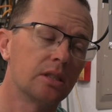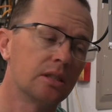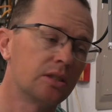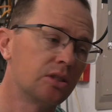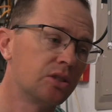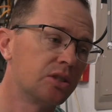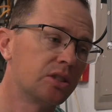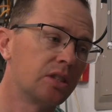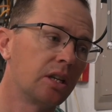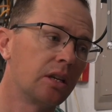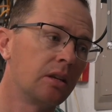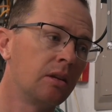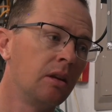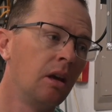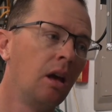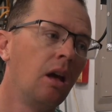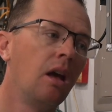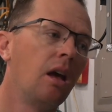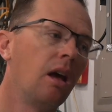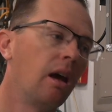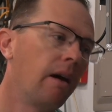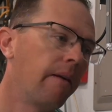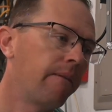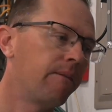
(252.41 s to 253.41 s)
Let's just say
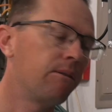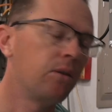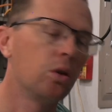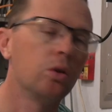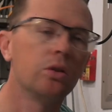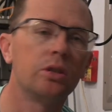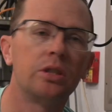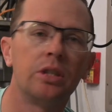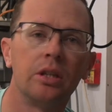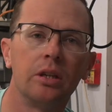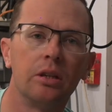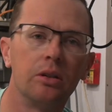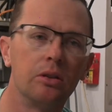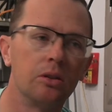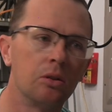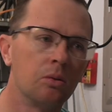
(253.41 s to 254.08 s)
at full tilt,